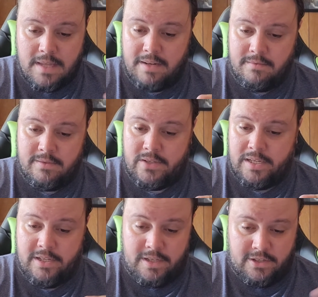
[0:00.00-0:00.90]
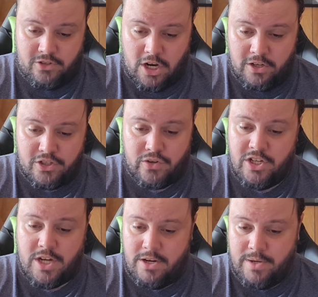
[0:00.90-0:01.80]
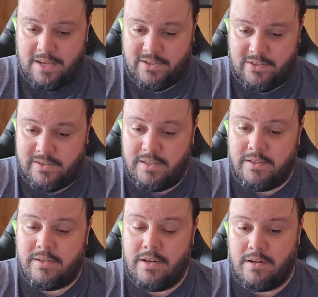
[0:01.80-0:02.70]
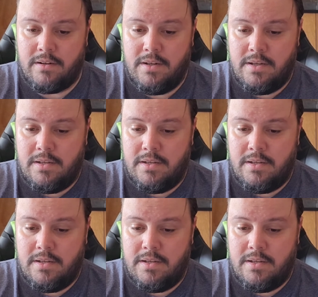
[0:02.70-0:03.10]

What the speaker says: that he shared a screenshot. You guys can see this here.